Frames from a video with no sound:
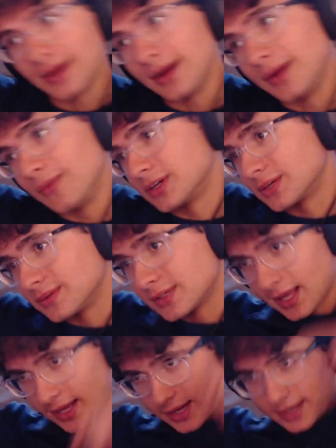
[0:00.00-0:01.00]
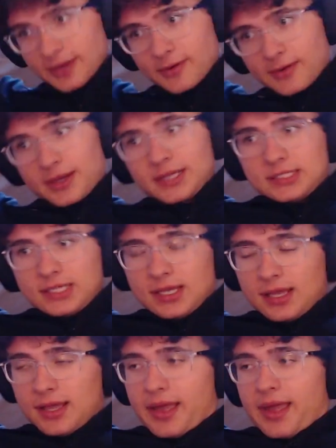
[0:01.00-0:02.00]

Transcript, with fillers: Uh, oh, I wish it was eighty degrees.